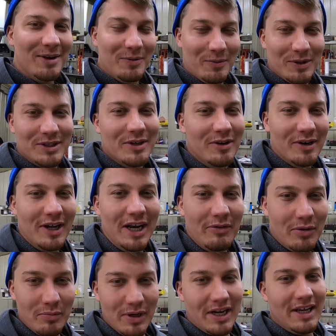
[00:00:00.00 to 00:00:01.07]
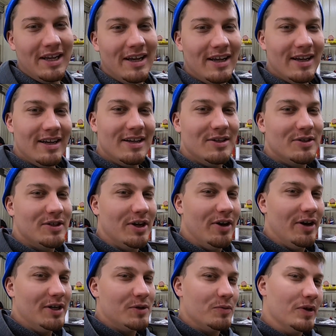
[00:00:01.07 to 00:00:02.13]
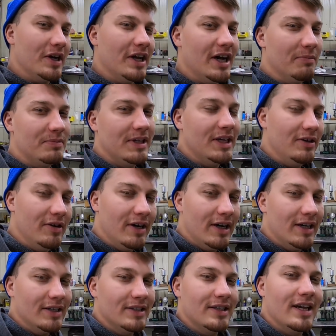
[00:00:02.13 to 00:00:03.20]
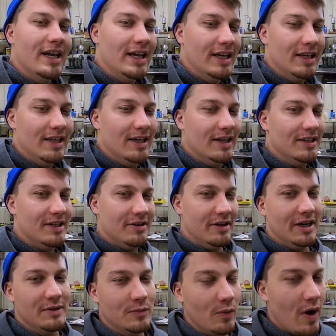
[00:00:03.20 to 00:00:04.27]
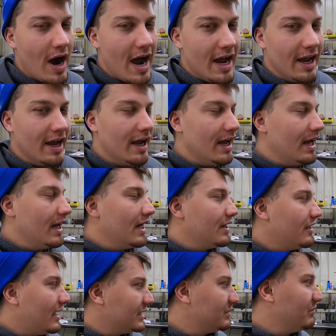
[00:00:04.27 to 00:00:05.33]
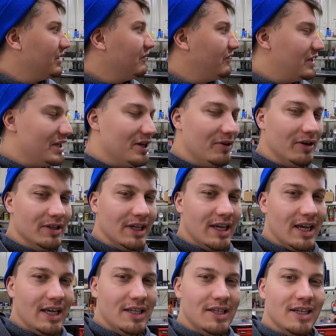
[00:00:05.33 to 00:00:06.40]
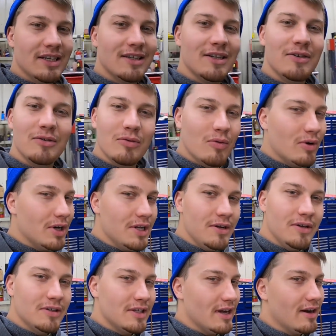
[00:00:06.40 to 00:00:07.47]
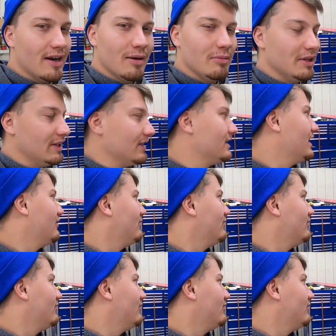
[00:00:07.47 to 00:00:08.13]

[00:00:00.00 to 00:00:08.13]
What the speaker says: What's going on, everybody? So I just wanted to update you guys and tell you guys why there hasn't been a video on the cage yet. Dude, what are you staring at me like that?